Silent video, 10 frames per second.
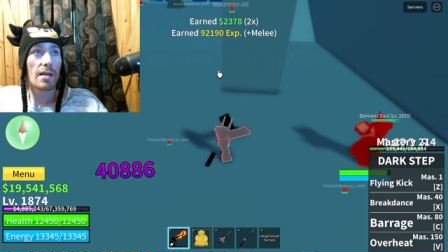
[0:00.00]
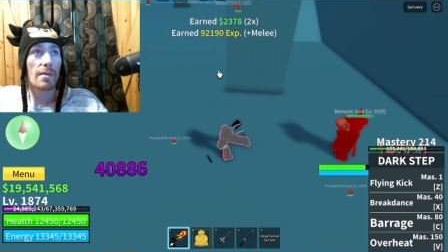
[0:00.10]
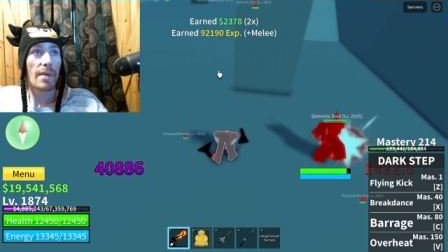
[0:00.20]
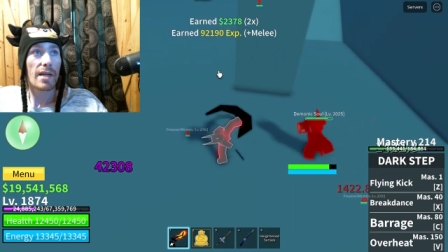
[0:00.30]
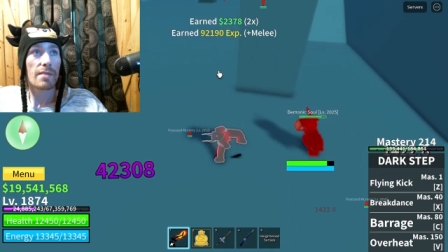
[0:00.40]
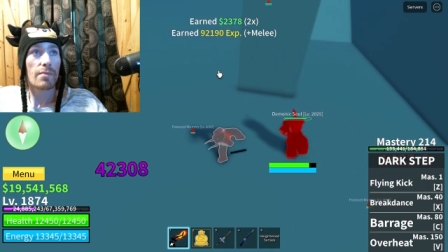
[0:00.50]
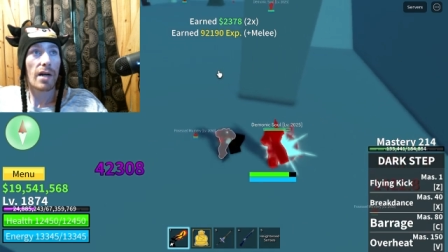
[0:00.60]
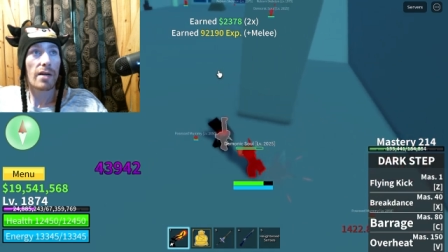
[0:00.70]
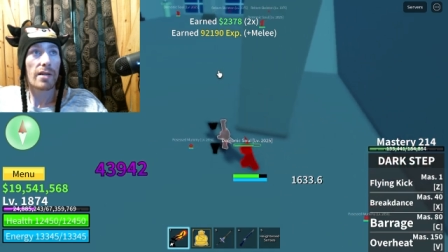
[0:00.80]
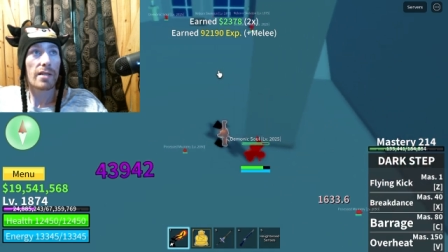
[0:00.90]
make some
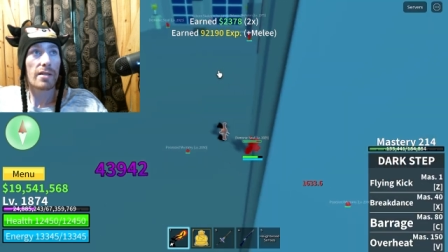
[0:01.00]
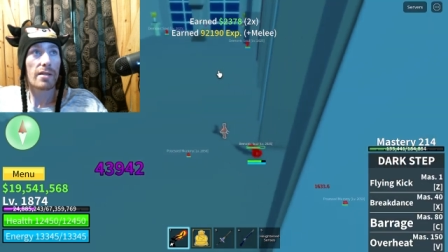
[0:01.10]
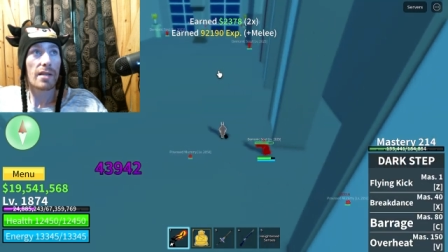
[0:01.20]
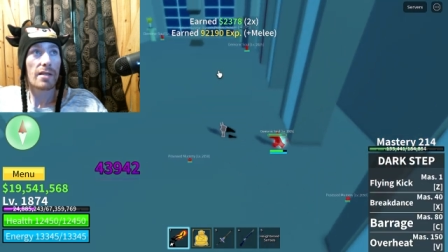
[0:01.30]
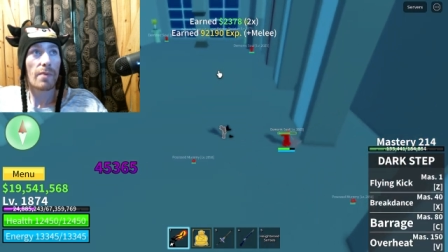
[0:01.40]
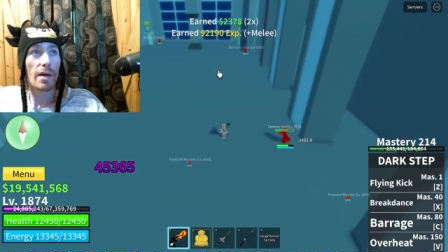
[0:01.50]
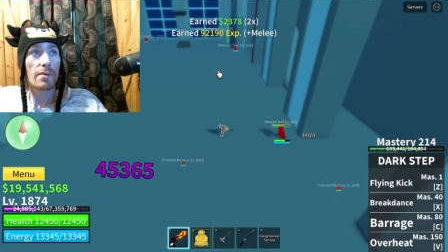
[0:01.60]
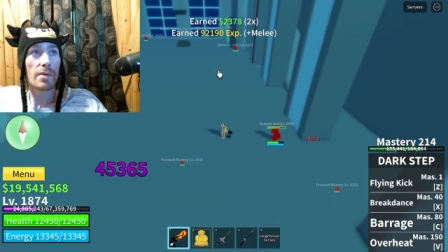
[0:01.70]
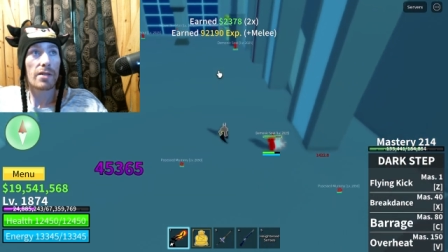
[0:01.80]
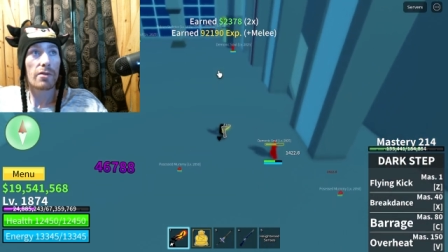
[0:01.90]
progress on this while
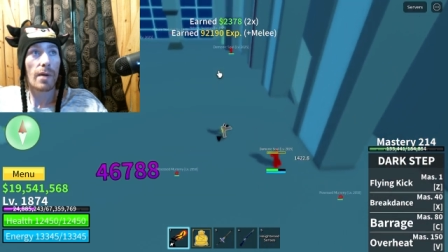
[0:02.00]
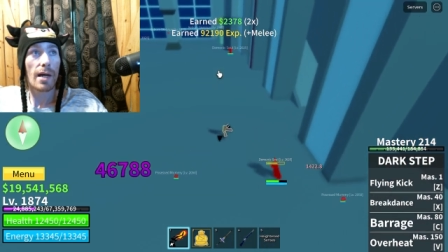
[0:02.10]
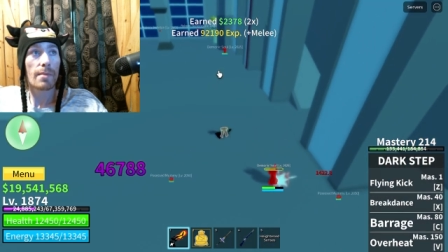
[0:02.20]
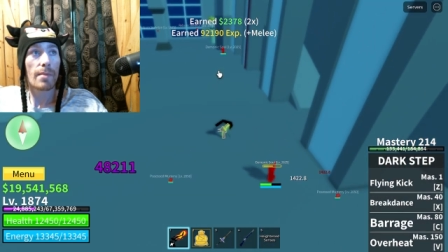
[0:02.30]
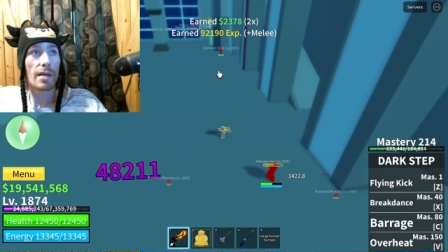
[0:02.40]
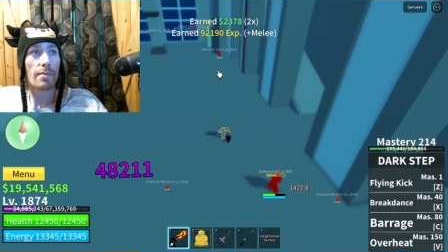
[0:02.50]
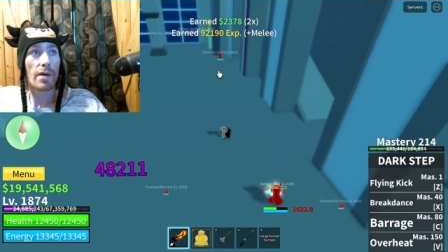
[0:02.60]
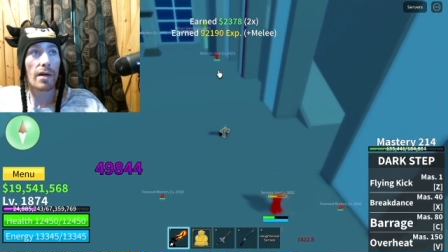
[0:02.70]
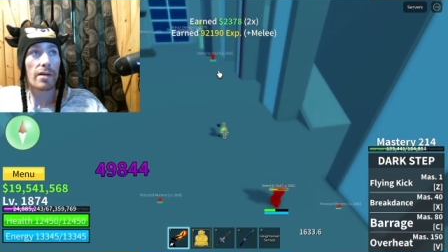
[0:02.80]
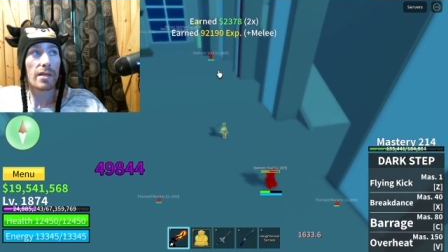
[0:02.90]
we try to make
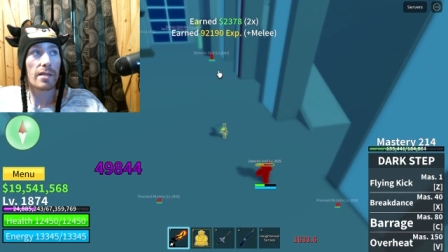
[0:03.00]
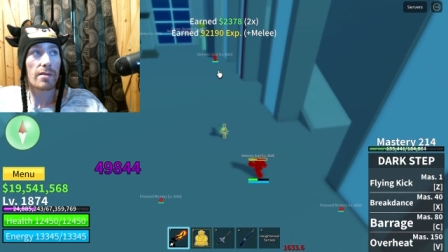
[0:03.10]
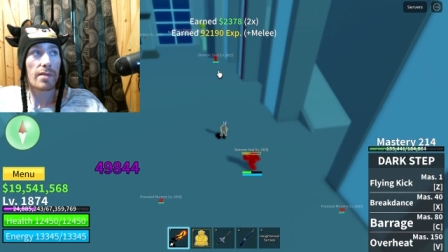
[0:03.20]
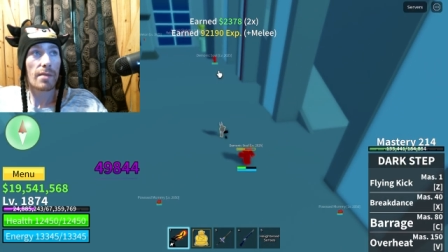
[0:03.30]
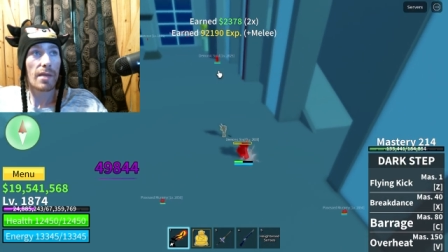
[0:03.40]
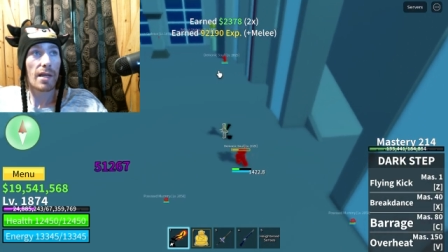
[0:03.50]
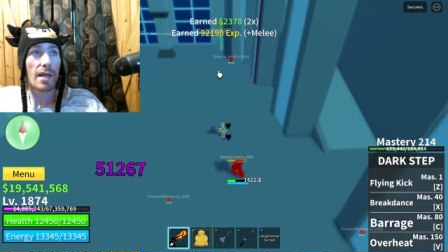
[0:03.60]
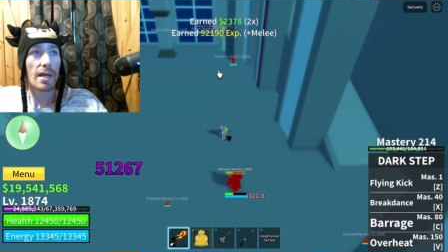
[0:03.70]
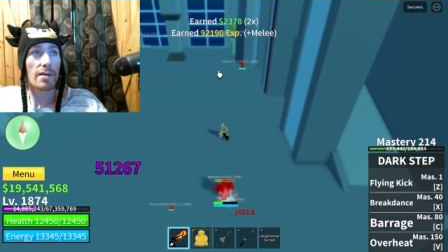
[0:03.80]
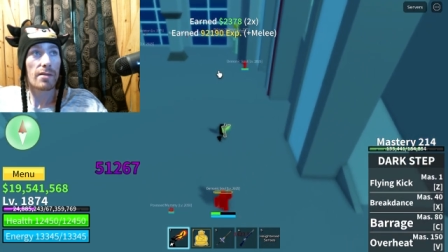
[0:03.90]
progress on something
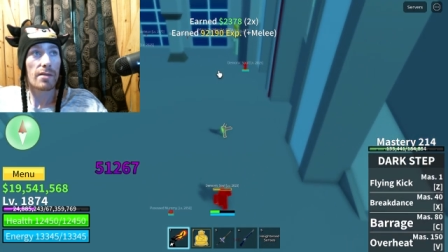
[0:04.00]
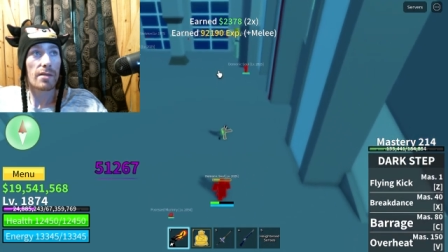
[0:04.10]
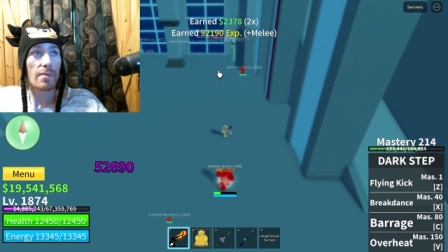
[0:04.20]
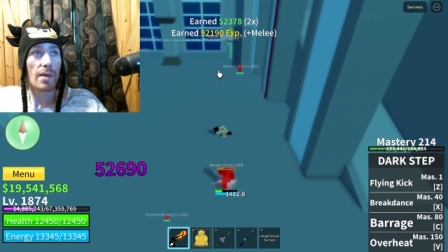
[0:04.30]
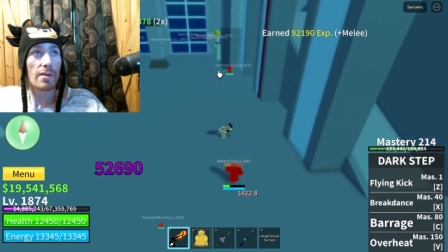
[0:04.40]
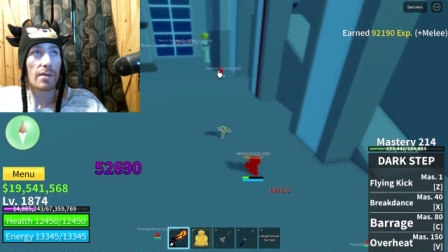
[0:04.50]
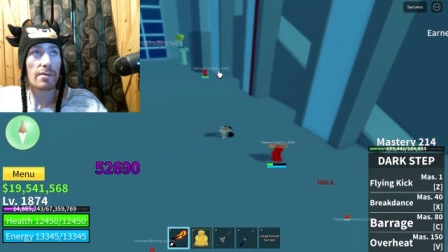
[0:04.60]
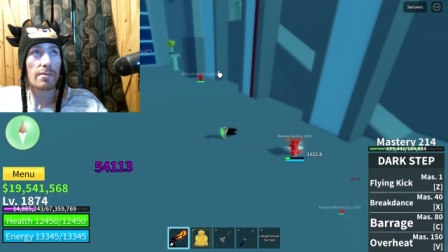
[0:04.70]
else. Well,